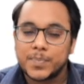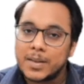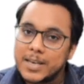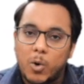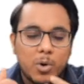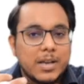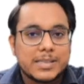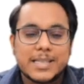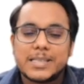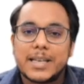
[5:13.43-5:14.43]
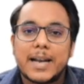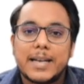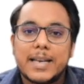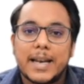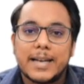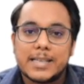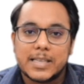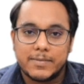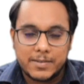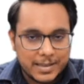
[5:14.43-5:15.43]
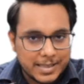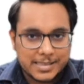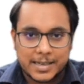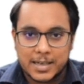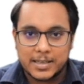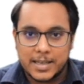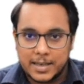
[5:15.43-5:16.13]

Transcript: Now, since 1997, when they settled